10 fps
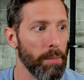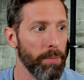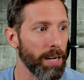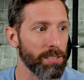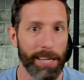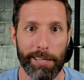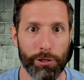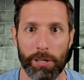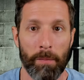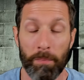because
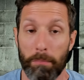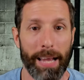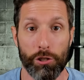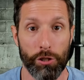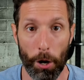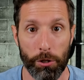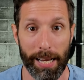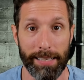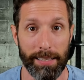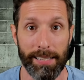this makes no
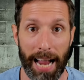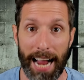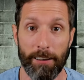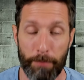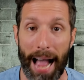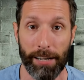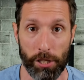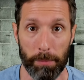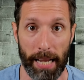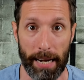sense in this kind of patch
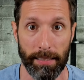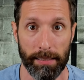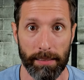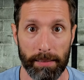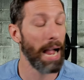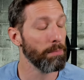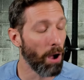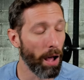update. I'm